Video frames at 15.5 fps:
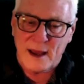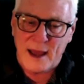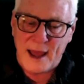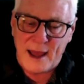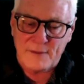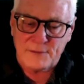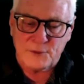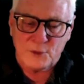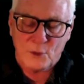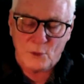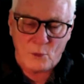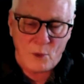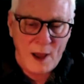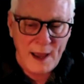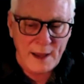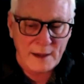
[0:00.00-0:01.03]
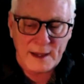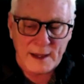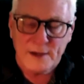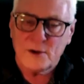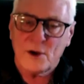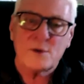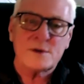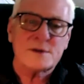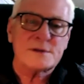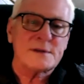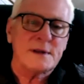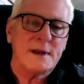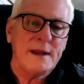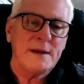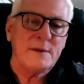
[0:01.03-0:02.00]
after a while, I noticed
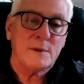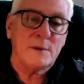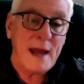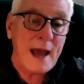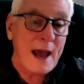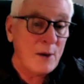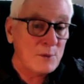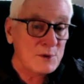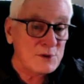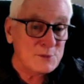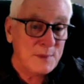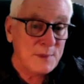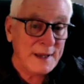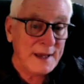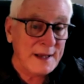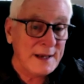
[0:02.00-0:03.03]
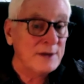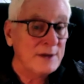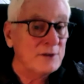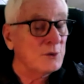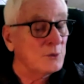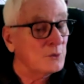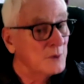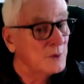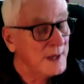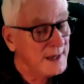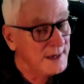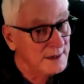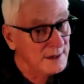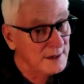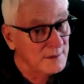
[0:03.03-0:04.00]
that he now was beginning to
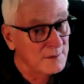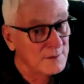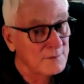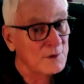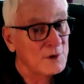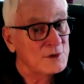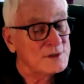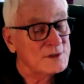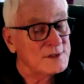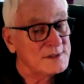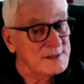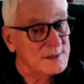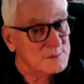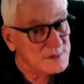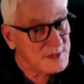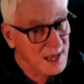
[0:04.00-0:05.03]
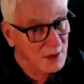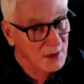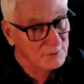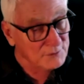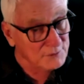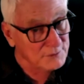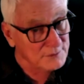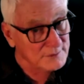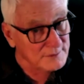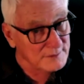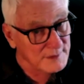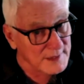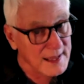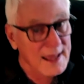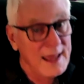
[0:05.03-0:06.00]
read the verses himself,
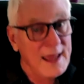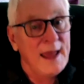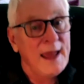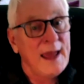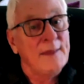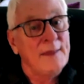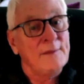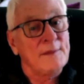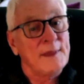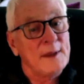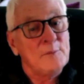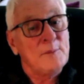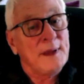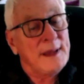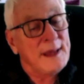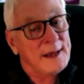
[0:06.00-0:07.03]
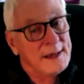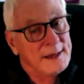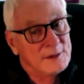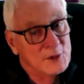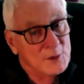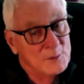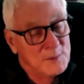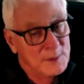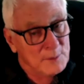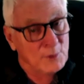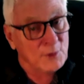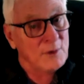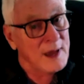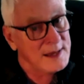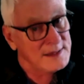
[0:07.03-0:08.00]
and then beginning to
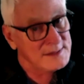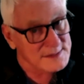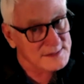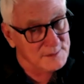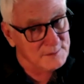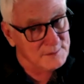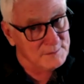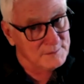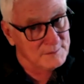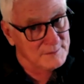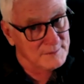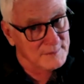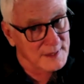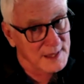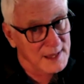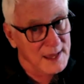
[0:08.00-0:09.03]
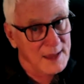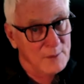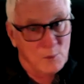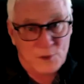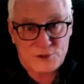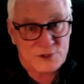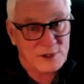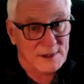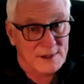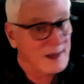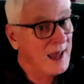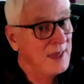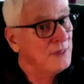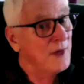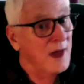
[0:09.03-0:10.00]
memorize them, and
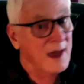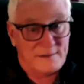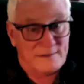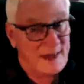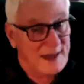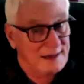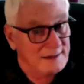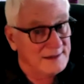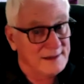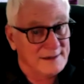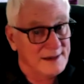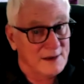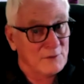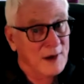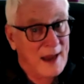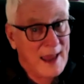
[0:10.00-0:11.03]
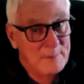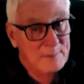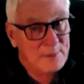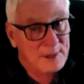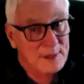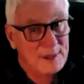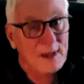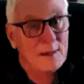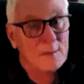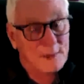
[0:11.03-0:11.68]
I thought that could never happen, but